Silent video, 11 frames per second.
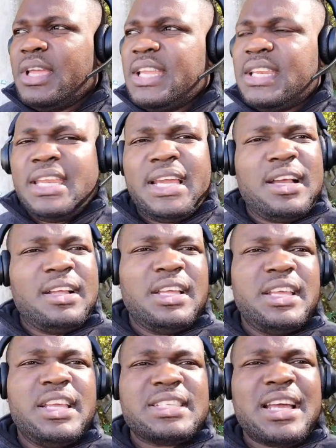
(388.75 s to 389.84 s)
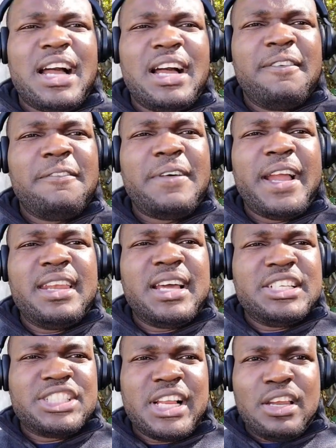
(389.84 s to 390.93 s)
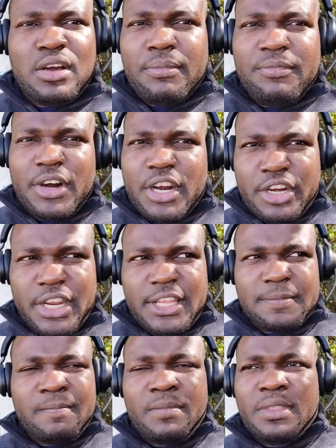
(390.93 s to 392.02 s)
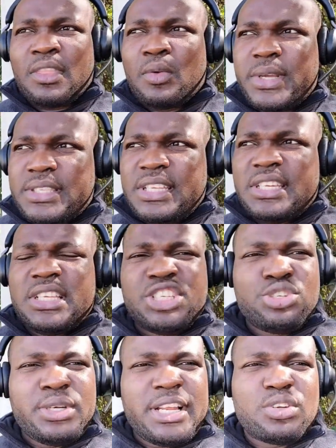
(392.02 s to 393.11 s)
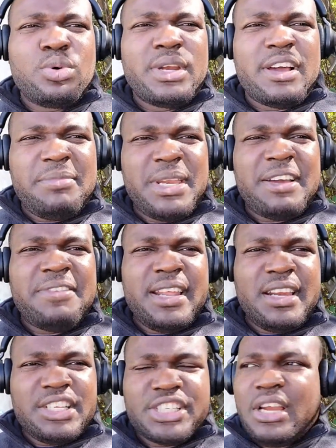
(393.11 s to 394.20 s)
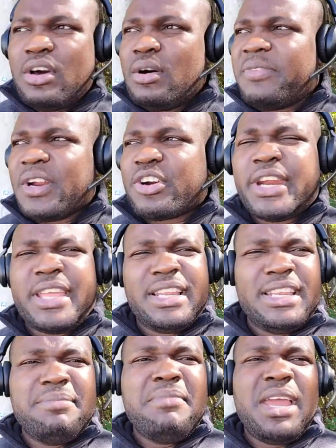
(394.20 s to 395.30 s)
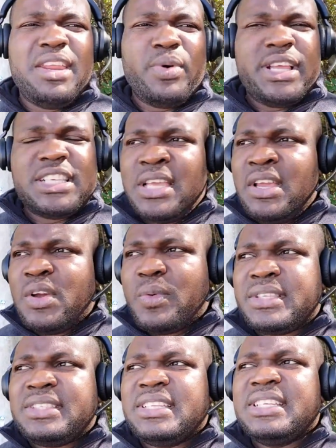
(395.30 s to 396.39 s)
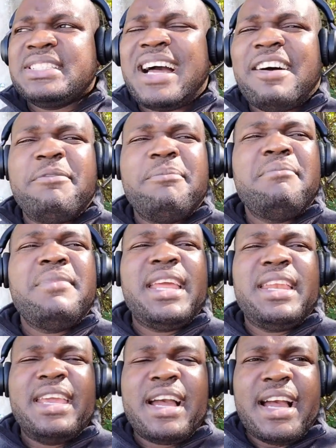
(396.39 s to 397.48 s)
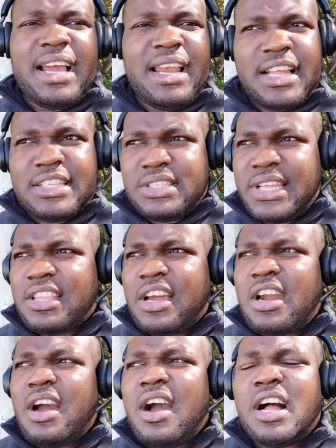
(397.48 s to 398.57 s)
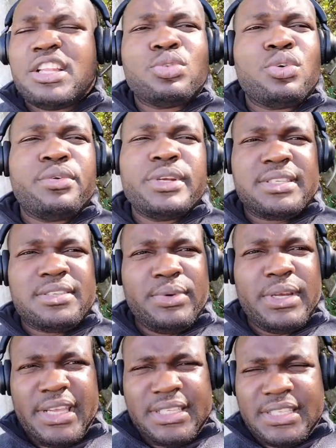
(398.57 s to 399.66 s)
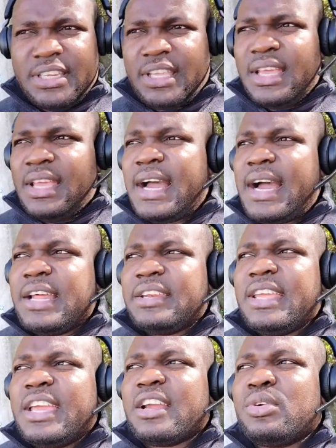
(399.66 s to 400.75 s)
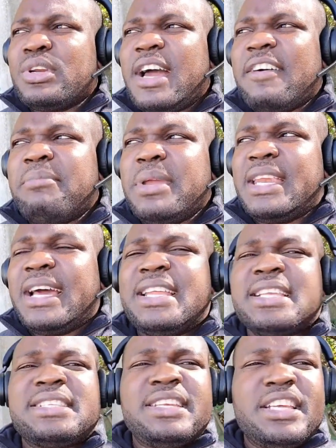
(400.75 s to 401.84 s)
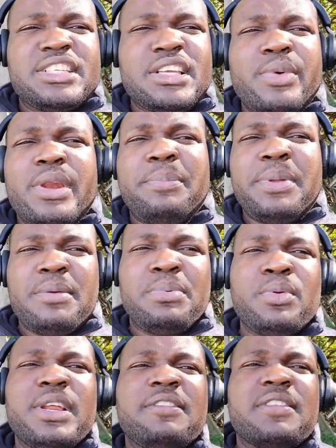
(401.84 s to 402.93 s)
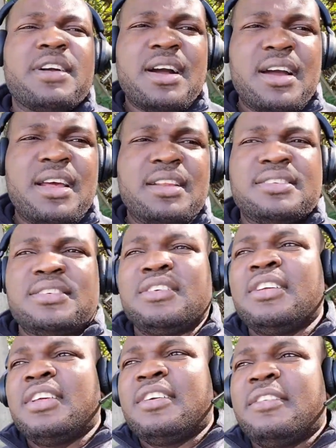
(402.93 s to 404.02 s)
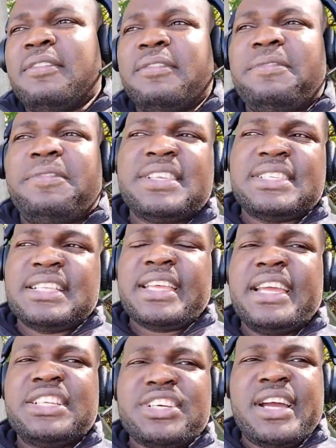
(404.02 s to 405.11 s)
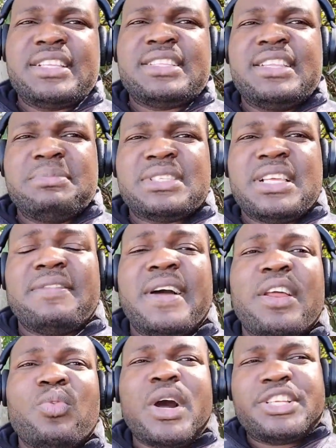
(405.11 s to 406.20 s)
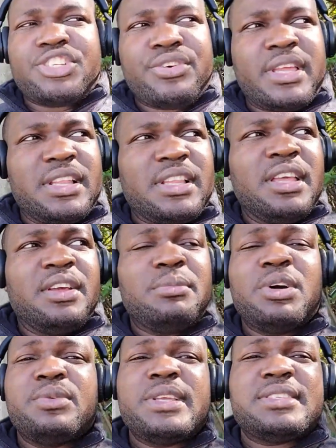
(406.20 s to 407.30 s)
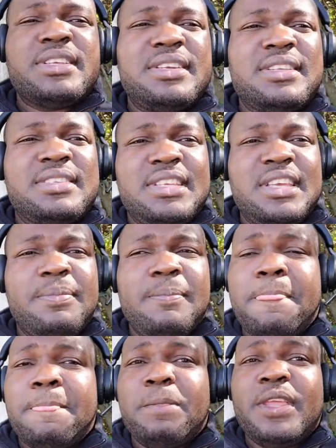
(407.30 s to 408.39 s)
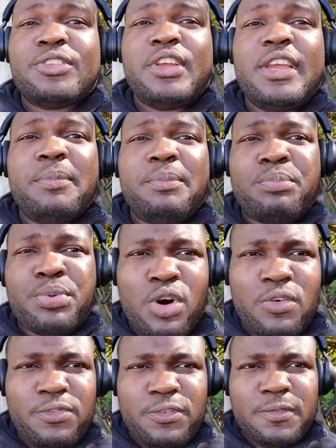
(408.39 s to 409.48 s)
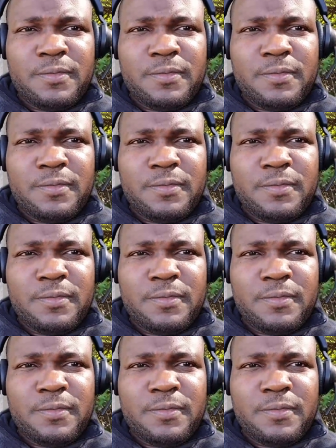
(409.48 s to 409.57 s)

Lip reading: India is a financial hub for cricket. West Indies should and could have been a financial hub for cricket in many ways. West Indies have many islands that are all tourist related, and they could have been a destination where people would have gone to visit, enjoy themselves and watch cricket. But the West Indies team need to improve.